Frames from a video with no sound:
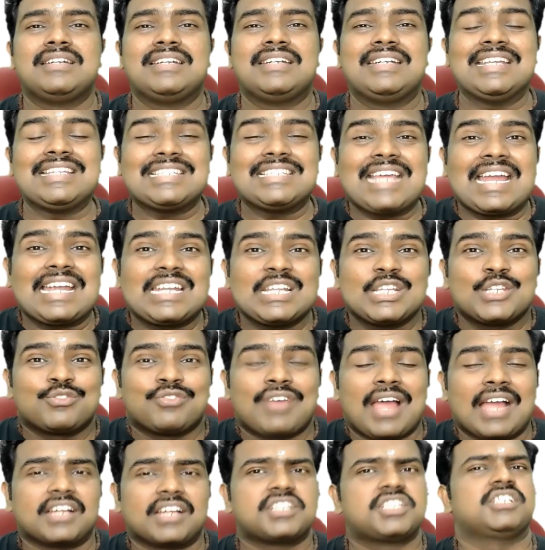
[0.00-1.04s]

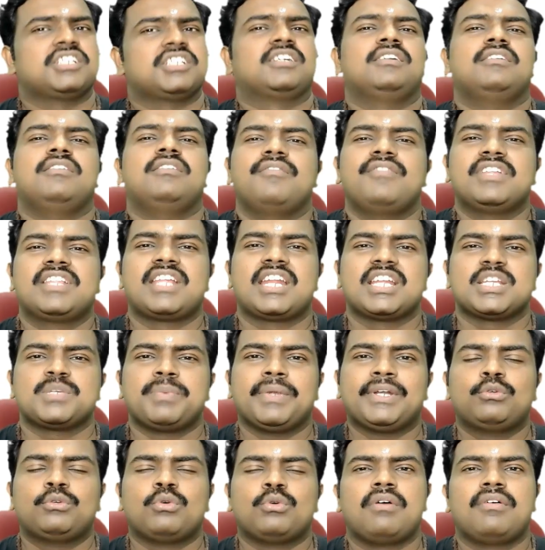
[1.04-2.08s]
dissatisfaction with
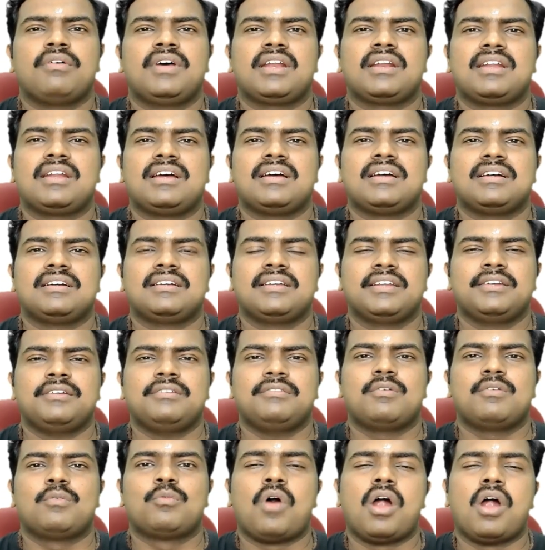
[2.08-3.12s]
respect to our
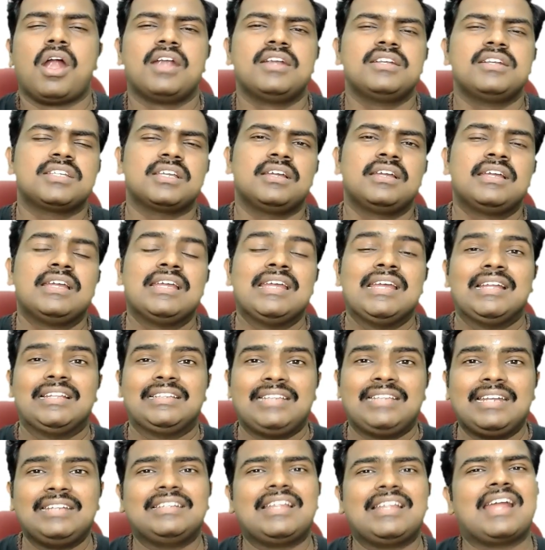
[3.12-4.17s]
wants,
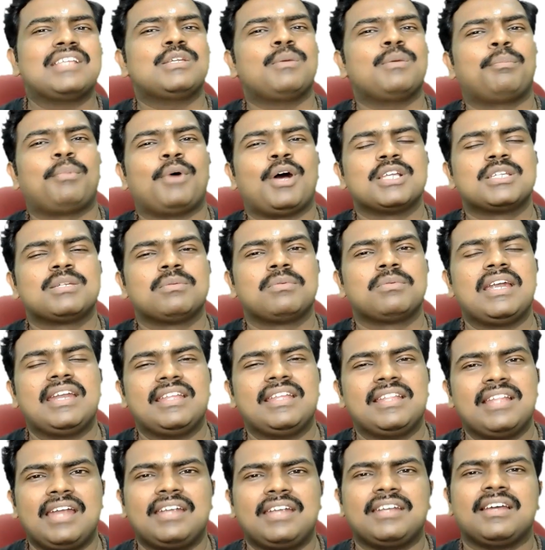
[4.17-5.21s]
then there is a
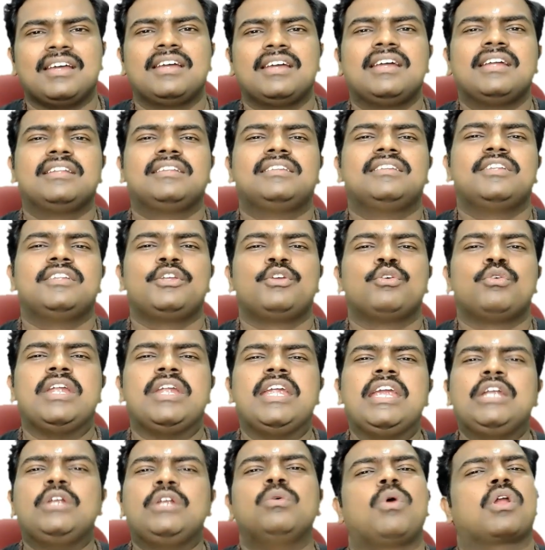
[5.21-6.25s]
possibility that you
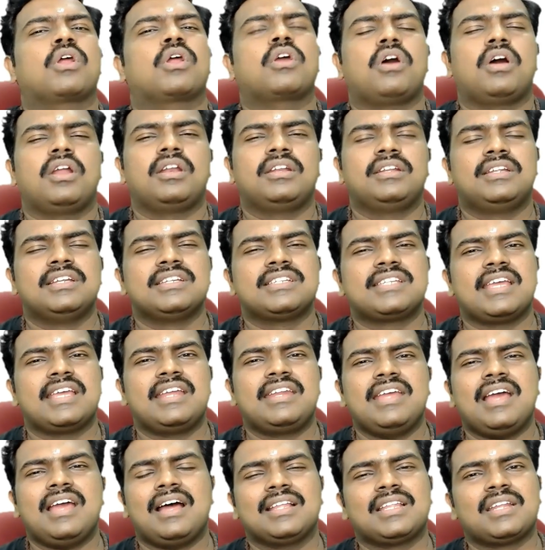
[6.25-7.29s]
need to work on this
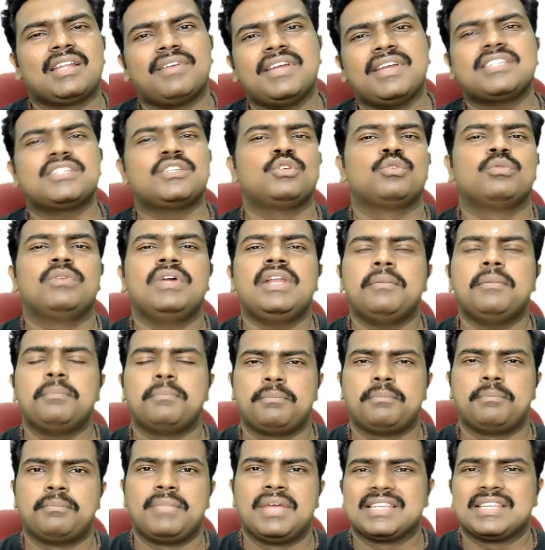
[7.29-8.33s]
area, otherwise you will
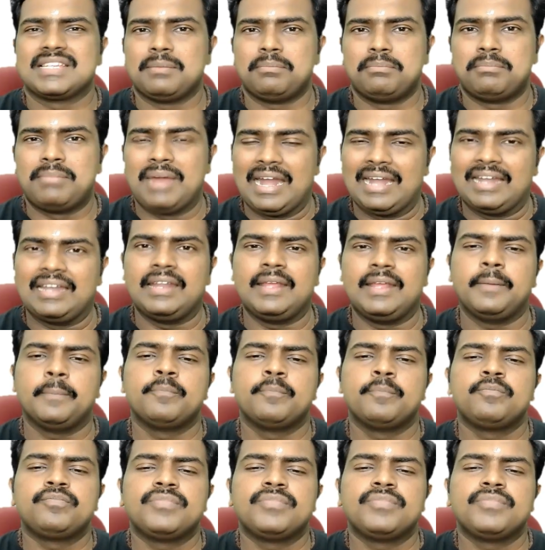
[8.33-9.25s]
mess up badly.